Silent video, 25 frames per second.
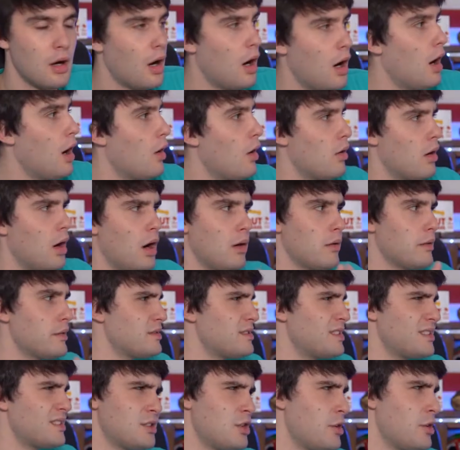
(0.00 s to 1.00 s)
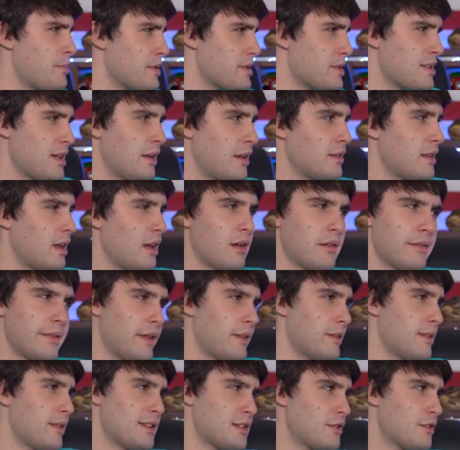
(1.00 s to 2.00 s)
Oh, just
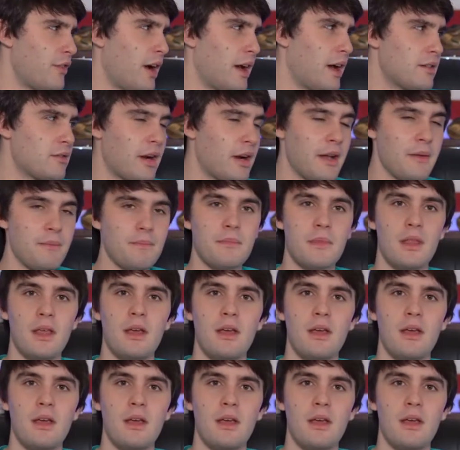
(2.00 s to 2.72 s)
2%? That's fine, right?